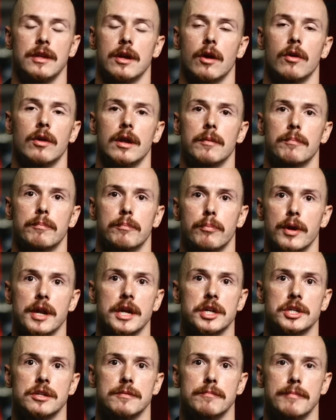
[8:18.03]
the only
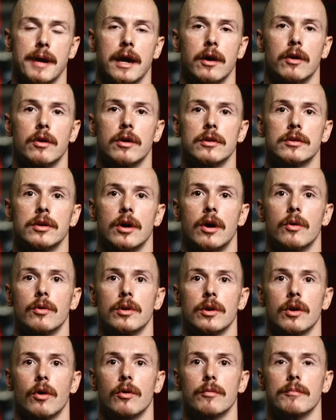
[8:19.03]
British male to
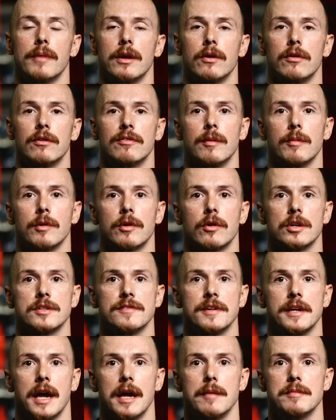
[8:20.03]
hold a gold medal from the
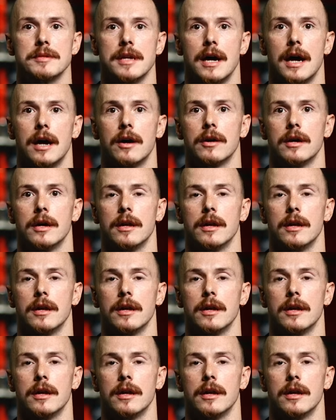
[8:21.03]
CrossFit Games now.